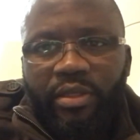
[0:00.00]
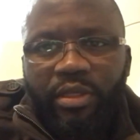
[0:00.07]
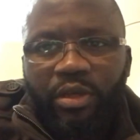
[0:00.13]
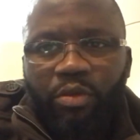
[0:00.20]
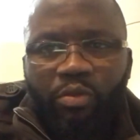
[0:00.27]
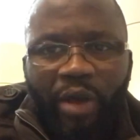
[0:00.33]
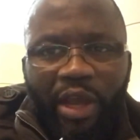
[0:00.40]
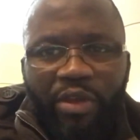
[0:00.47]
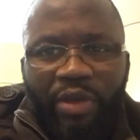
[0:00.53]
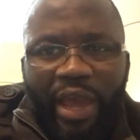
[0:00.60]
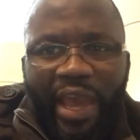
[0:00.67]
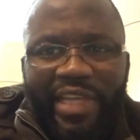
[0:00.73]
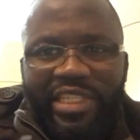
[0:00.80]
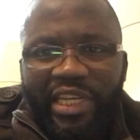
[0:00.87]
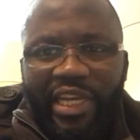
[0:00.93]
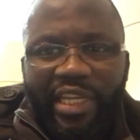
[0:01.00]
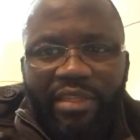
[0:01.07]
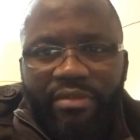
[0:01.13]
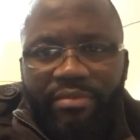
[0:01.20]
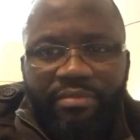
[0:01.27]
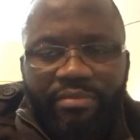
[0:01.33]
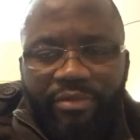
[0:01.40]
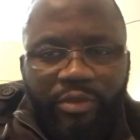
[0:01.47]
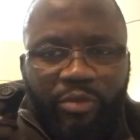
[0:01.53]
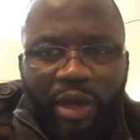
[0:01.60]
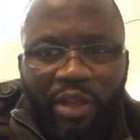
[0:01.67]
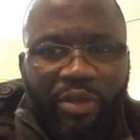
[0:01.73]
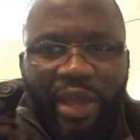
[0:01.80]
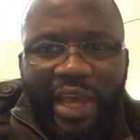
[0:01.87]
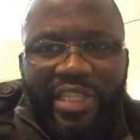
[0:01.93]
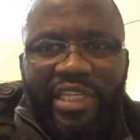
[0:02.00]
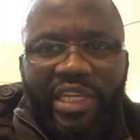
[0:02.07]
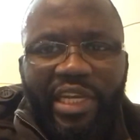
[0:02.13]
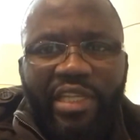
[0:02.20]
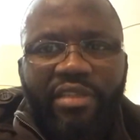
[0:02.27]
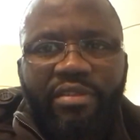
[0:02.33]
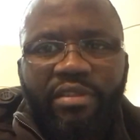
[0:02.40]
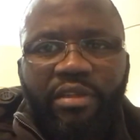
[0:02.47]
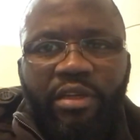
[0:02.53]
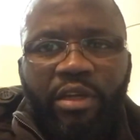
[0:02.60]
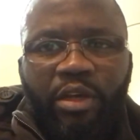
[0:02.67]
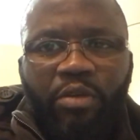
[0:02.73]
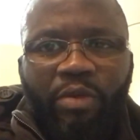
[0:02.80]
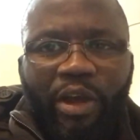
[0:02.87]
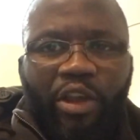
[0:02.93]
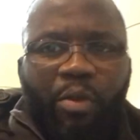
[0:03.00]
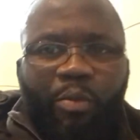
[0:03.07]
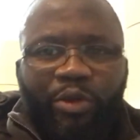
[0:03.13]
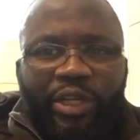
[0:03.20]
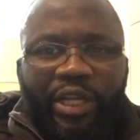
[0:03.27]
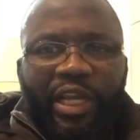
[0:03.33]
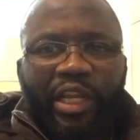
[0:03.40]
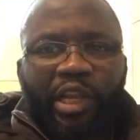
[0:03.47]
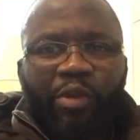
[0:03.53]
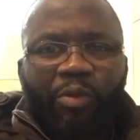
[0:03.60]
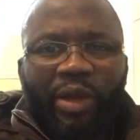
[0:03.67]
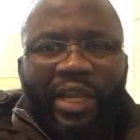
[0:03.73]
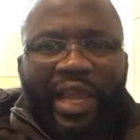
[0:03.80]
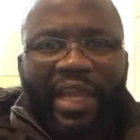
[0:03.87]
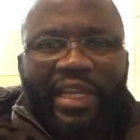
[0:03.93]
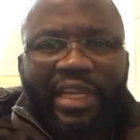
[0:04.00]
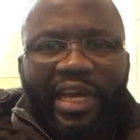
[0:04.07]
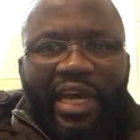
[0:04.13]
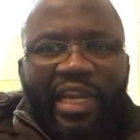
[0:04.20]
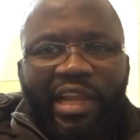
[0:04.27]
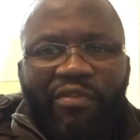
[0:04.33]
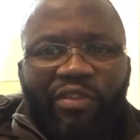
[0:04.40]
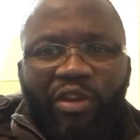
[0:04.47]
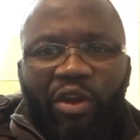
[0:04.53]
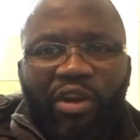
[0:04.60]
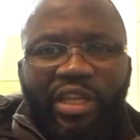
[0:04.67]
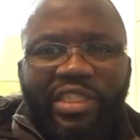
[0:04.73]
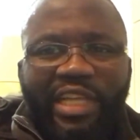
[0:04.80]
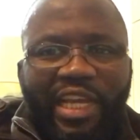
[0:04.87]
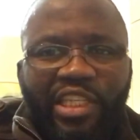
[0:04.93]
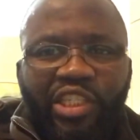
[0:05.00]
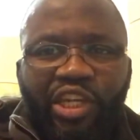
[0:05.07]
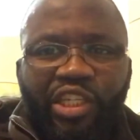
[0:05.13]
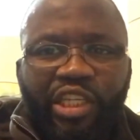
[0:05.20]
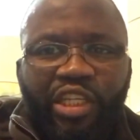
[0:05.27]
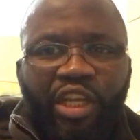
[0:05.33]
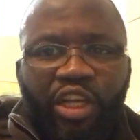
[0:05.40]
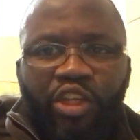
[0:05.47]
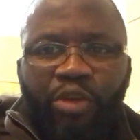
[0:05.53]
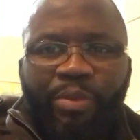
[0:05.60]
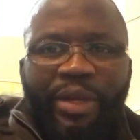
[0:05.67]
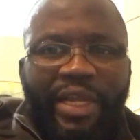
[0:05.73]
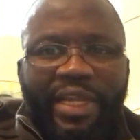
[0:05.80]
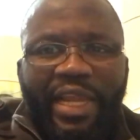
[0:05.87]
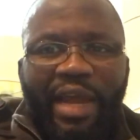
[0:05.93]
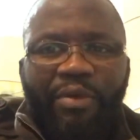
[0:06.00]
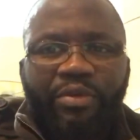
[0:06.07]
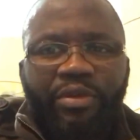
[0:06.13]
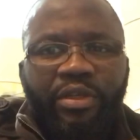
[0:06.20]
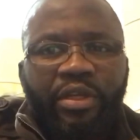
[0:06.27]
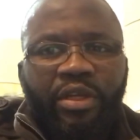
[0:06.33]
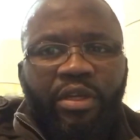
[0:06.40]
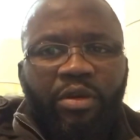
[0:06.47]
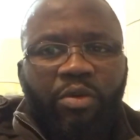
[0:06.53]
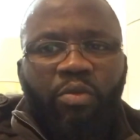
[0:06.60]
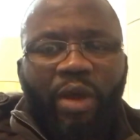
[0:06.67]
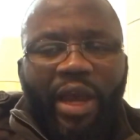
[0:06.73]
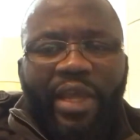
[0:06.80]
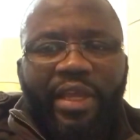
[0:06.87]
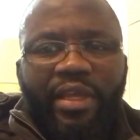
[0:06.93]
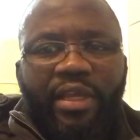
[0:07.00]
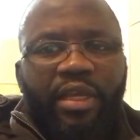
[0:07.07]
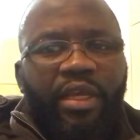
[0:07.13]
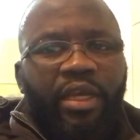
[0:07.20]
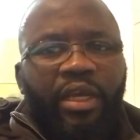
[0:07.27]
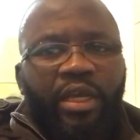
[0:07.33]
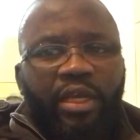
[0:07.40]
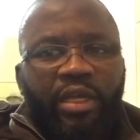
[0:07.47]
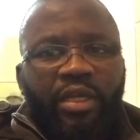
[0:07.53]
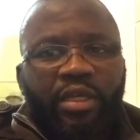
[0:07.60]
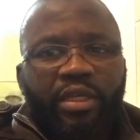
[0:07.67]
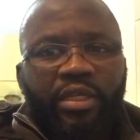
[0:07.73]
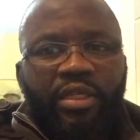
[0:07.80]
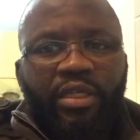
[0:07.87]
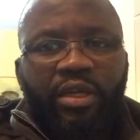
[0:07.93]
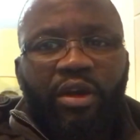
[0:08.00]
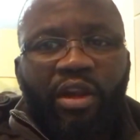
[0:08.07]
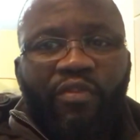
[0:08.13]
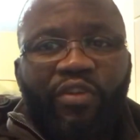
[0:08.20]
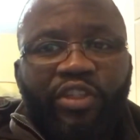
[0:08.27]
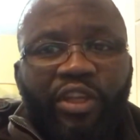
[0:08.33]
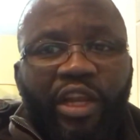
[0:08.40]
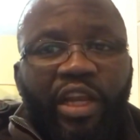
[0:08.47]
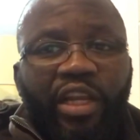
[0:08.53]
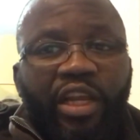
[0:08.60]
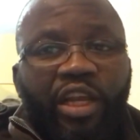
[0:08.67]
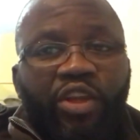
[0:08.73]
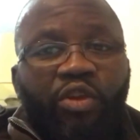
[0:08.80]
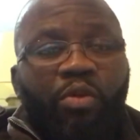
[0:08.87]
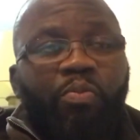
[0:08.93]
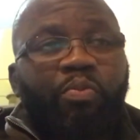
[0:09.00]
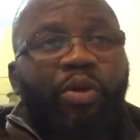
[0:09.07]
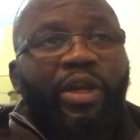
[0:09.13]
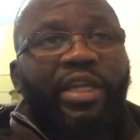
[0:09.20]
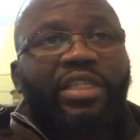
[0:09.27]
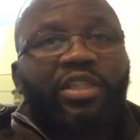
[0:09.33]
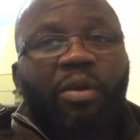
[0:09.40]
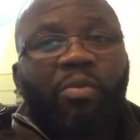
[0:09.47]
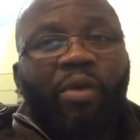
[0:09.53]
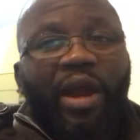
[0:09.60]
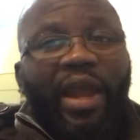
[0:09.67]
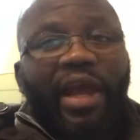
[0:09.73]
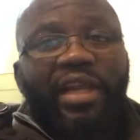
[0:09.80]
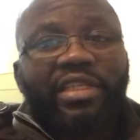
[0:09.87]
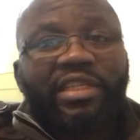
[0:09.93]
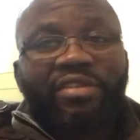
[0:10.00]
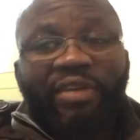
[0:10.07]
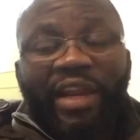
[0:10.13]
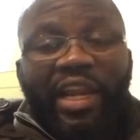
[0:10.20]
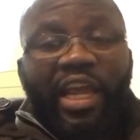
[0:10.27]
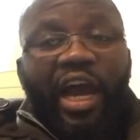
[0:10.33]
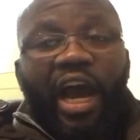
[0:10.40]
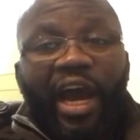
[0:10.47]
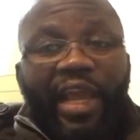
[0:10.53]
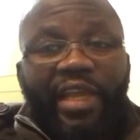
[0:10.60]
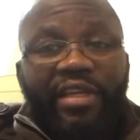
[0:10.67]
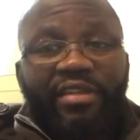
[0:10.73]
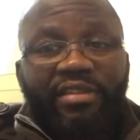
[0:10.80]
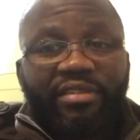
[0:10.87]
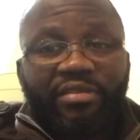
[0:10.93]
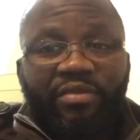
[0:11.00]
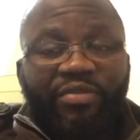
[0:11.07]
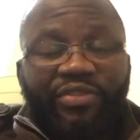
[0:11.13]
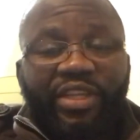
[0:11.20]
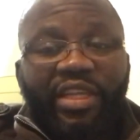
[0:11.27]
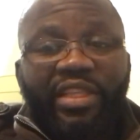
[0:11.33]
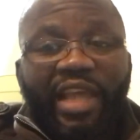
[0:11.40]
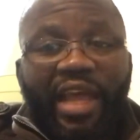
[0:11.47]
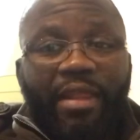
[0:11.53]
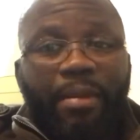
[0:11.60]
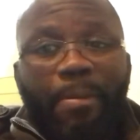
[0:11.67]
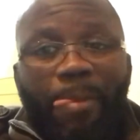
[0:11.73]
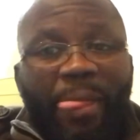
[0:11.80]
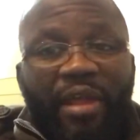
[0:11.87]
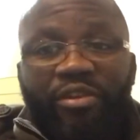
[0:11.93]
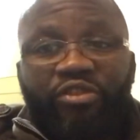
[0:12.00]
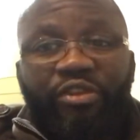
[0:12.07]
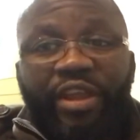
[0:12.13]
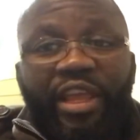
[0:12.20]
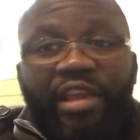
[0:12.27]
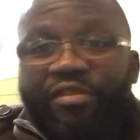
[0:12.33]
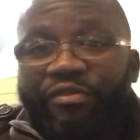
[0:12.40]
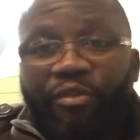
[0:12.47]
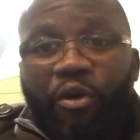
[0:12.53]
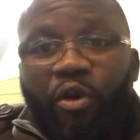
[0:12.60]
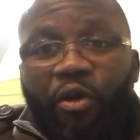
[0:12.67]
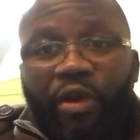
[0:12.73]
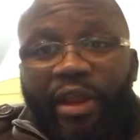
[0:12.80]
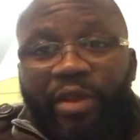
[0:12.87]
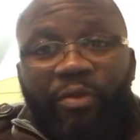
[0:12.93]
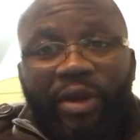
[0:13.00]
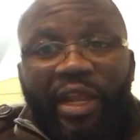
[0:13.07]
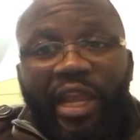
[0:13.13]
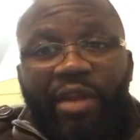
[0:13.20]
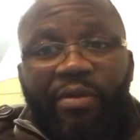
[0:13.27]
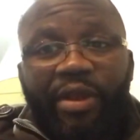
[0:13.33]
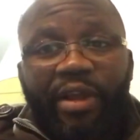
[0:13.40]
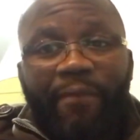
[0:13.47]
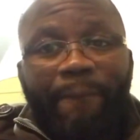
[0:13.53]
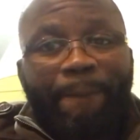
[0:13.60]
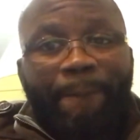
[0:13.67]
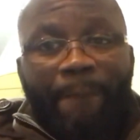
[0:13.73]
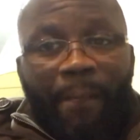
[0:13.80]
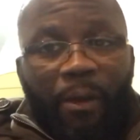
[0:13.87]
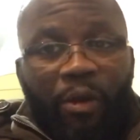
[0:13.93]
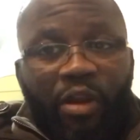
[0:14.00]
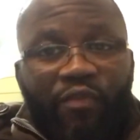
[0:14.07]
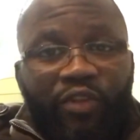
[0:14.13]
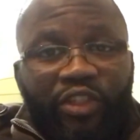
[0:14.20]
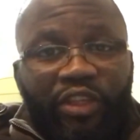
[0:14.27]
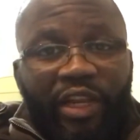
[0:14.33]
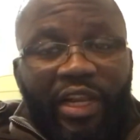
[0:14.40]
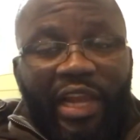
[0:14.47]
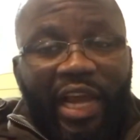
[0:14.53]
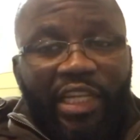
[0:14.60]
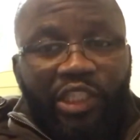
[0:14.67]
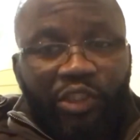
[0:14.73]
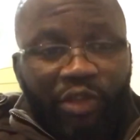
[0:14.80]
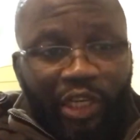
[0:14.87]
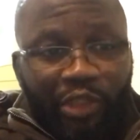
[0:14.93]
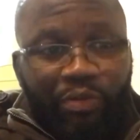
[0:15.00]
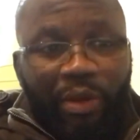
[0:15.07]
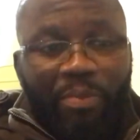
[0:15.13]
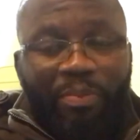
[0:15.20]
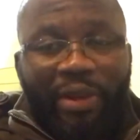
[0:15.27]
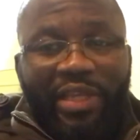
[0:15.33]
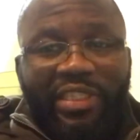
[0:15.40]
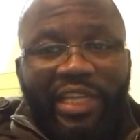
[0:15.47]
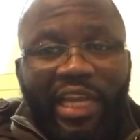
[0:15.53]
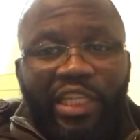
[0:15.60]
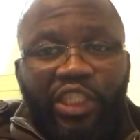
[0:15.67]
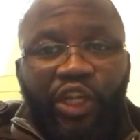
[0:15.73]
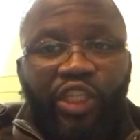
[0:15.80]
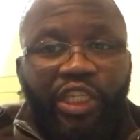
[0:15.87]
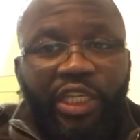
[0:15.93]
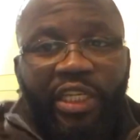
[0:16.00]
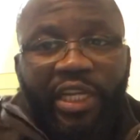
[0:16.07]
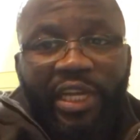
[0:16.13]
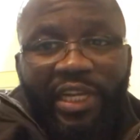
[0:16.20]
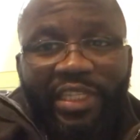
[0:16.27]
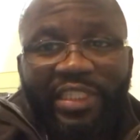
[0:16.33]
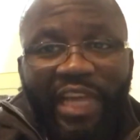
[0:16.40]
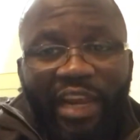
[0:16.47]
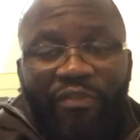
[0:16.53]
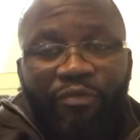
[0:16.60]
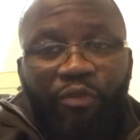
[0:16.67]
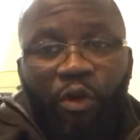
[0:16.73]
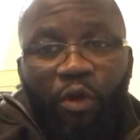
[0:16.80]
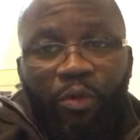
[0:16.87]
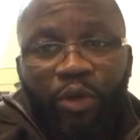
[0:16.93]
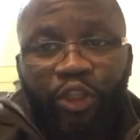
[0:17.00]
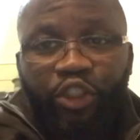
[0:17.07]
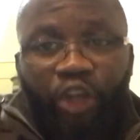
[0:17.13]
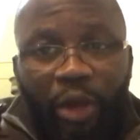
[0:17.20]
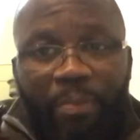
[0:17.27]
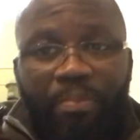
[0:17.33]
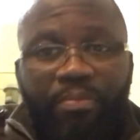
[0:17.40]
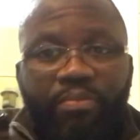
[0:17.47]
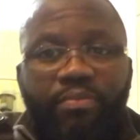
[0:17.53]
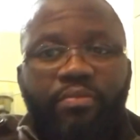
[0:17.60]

Why are you hedging it? Why are you hedging it? Why are you putting it in one end? And if the other starts surging, you bring it down. Why? All of a sudden, you'll put it somewhere else, really high. We've seen that. 3, 4 in one area. All of a sudden, as soon as one place starts surging, that 4 will drop.